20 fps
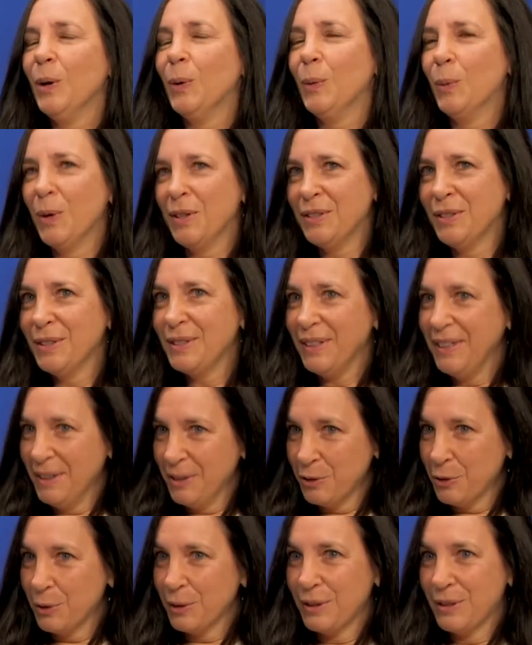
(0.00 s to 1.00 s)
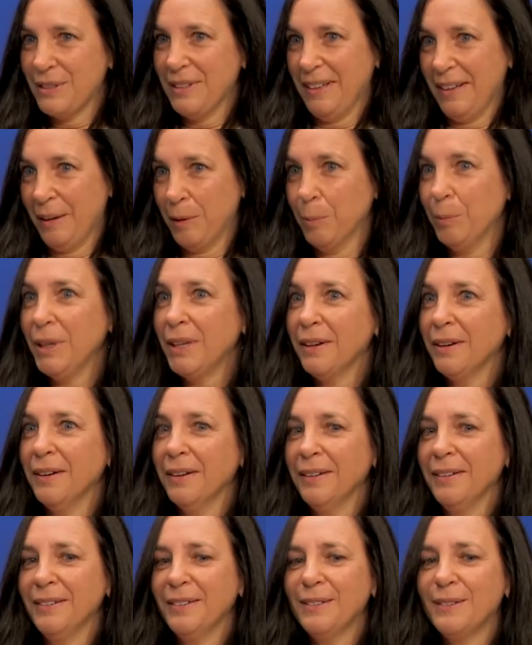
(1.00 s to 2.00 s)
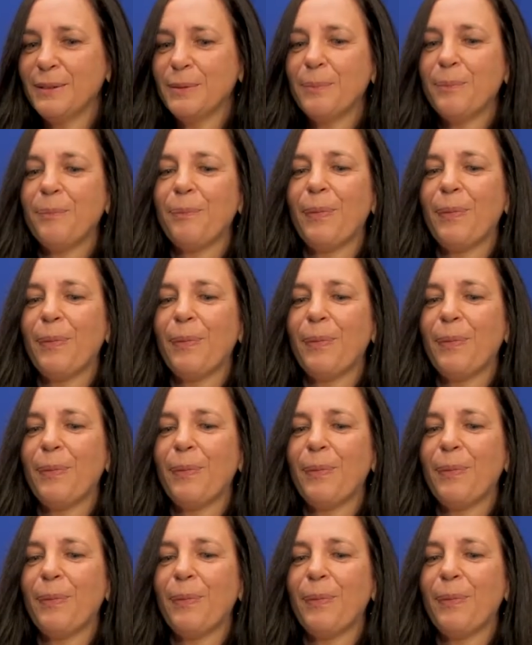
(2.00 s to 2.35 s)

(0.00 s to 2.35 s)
which is interesting because